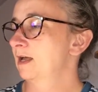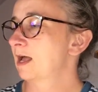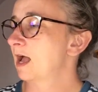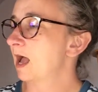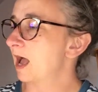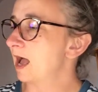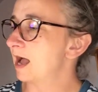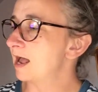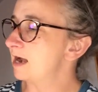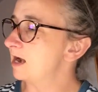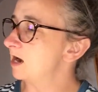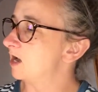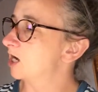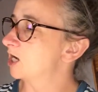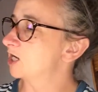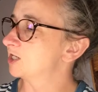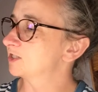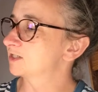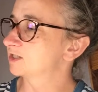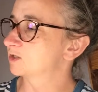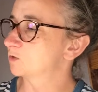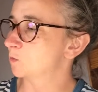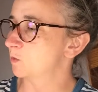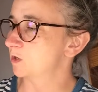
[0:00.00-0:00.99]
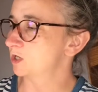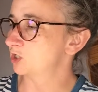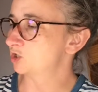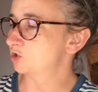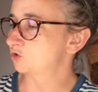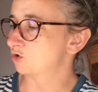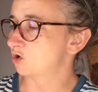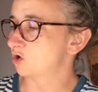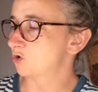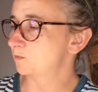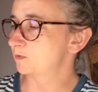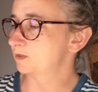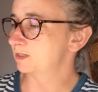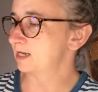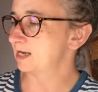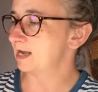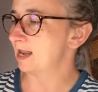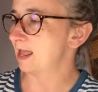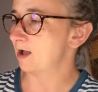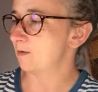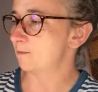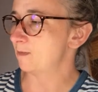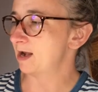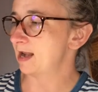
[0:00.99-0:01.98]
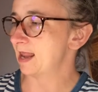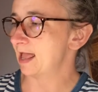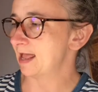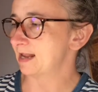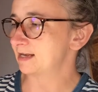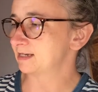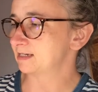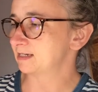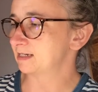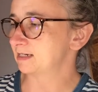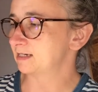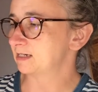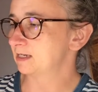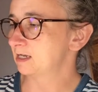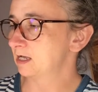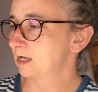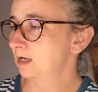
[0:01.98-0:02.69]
At last the wind dropped and Elmer landed.